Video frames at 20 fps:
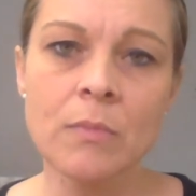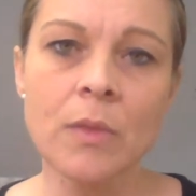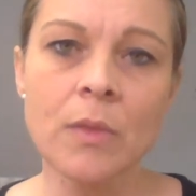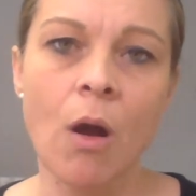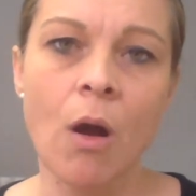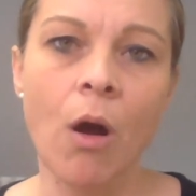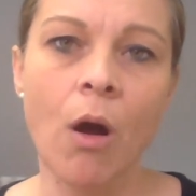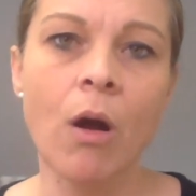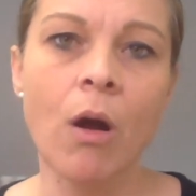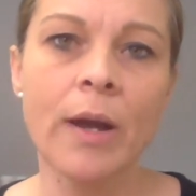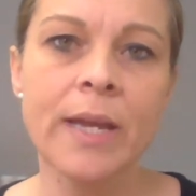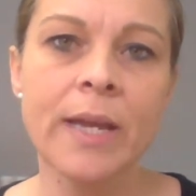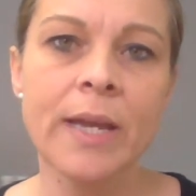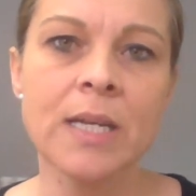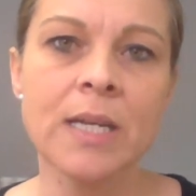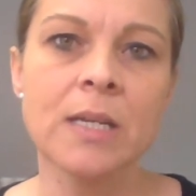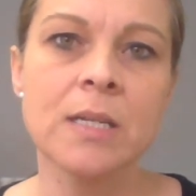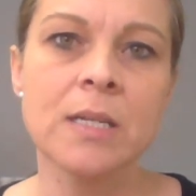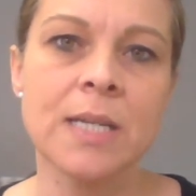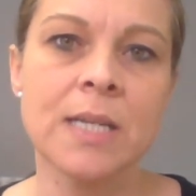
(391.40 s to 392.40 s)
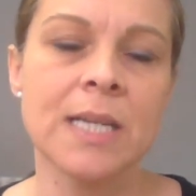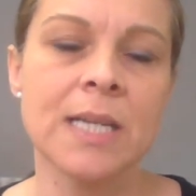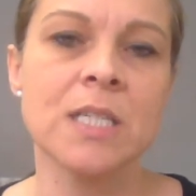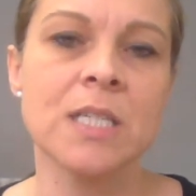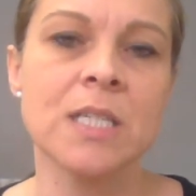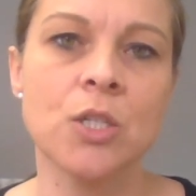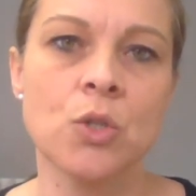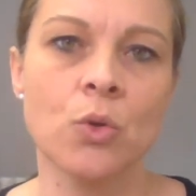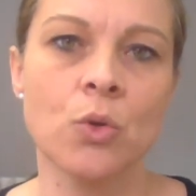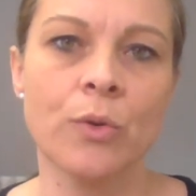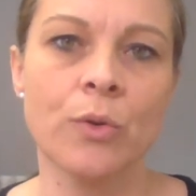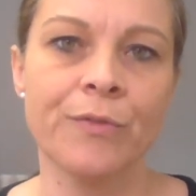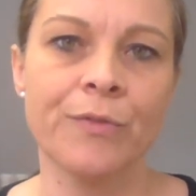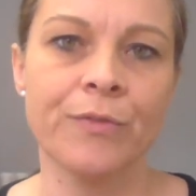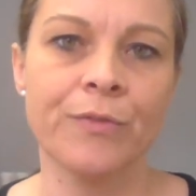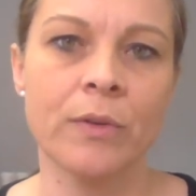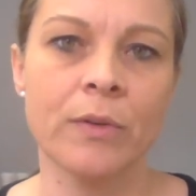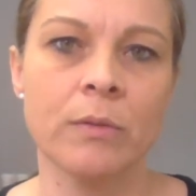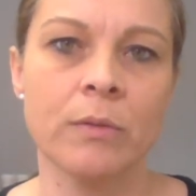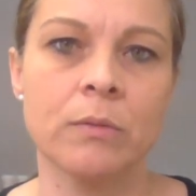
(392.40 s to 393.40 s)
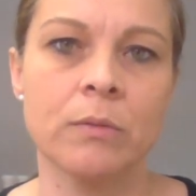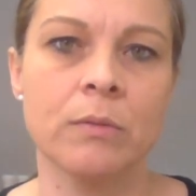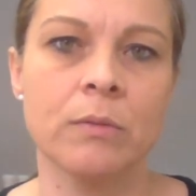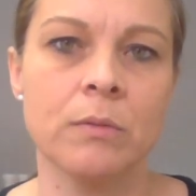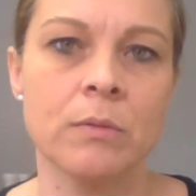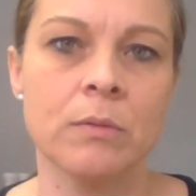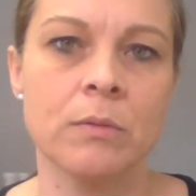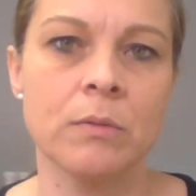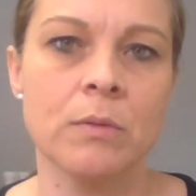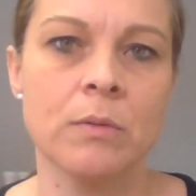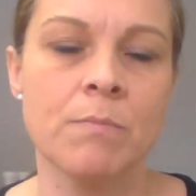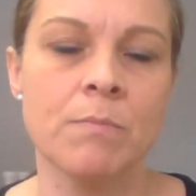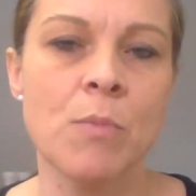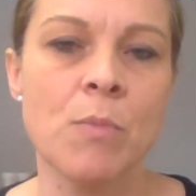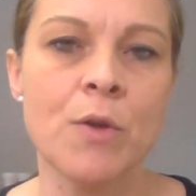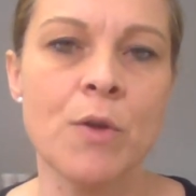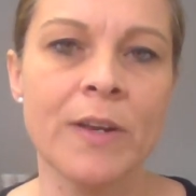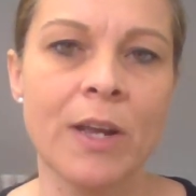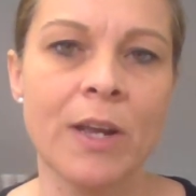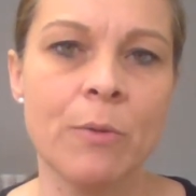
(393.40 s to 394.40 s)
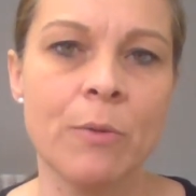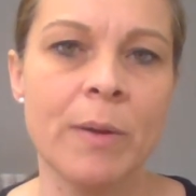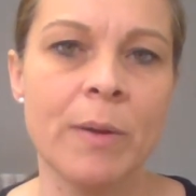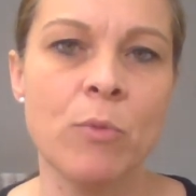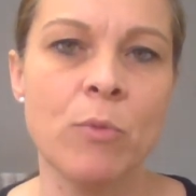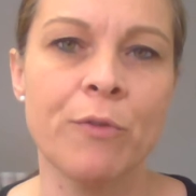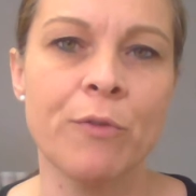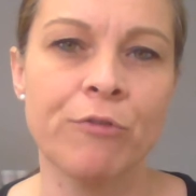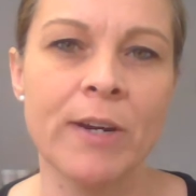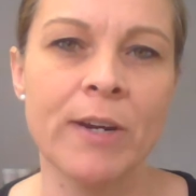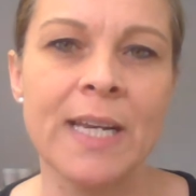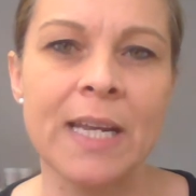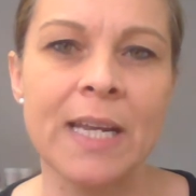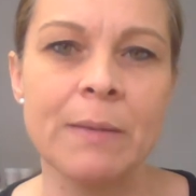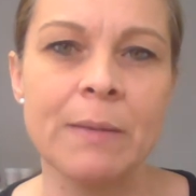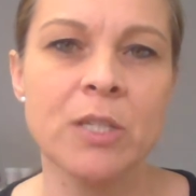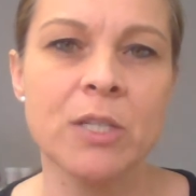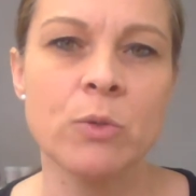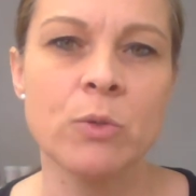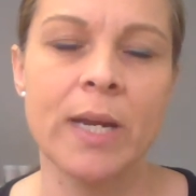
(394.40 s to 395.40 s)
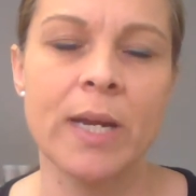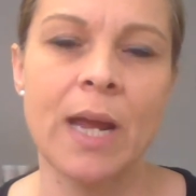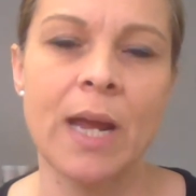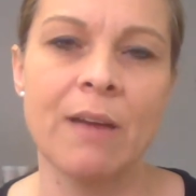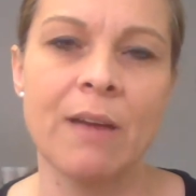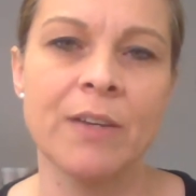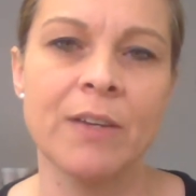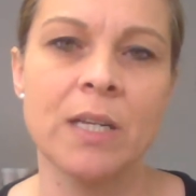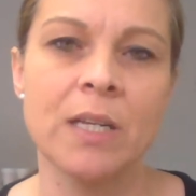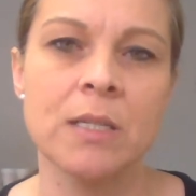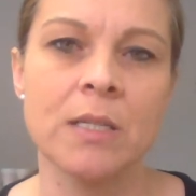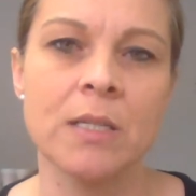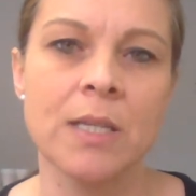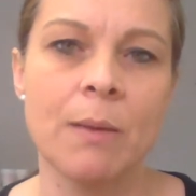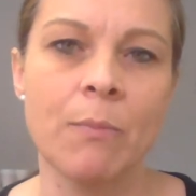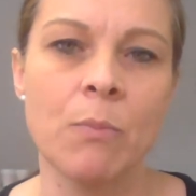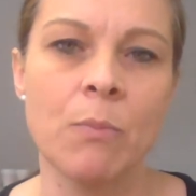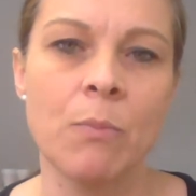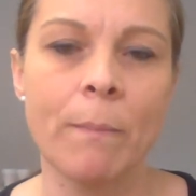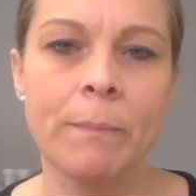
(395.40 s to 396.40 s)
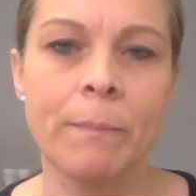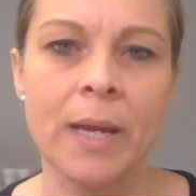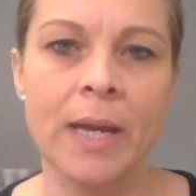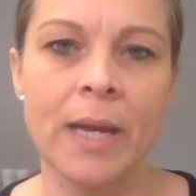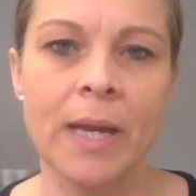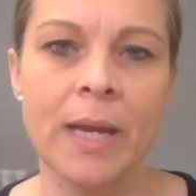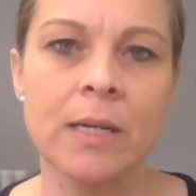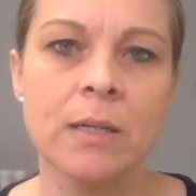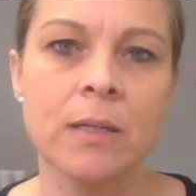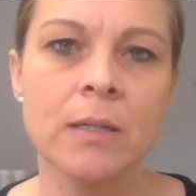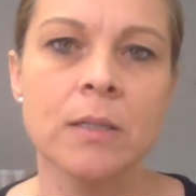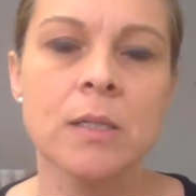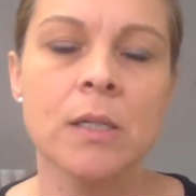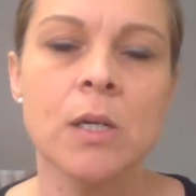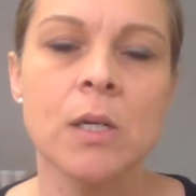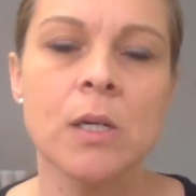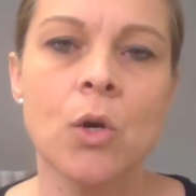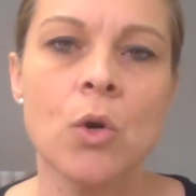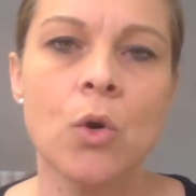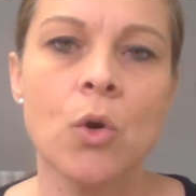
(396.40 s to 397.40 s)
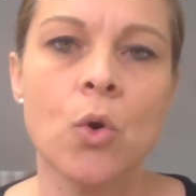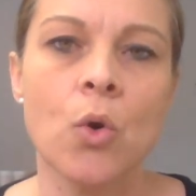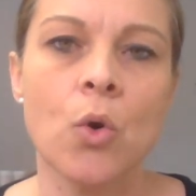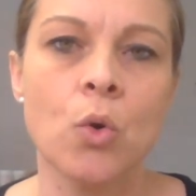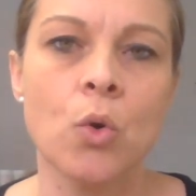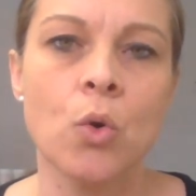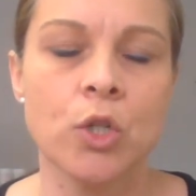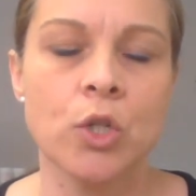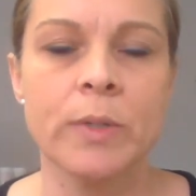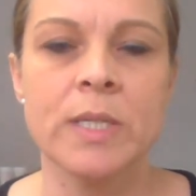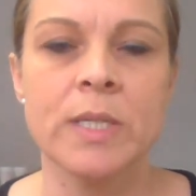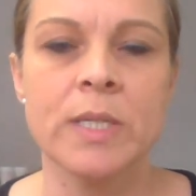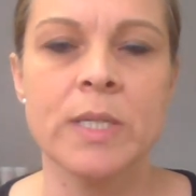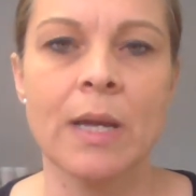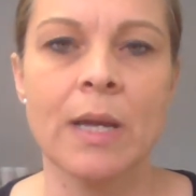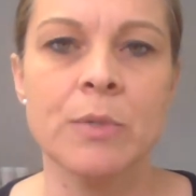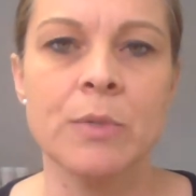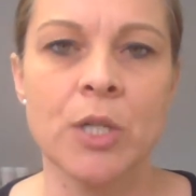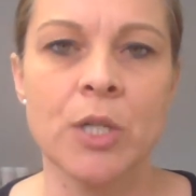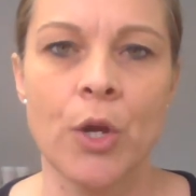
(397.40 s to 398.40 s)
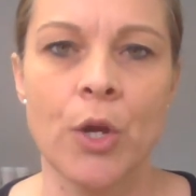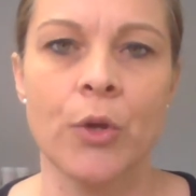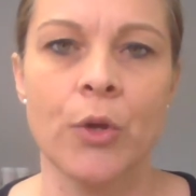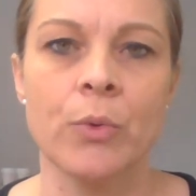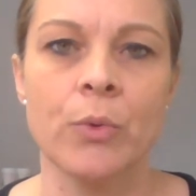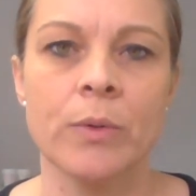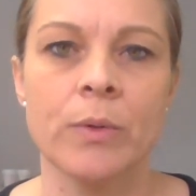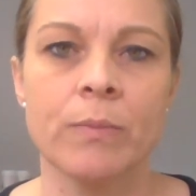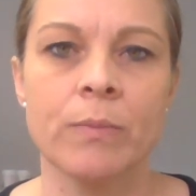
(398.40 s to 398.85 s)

I tend to sort of move a little bit more freely between having step 1B or doing step 2.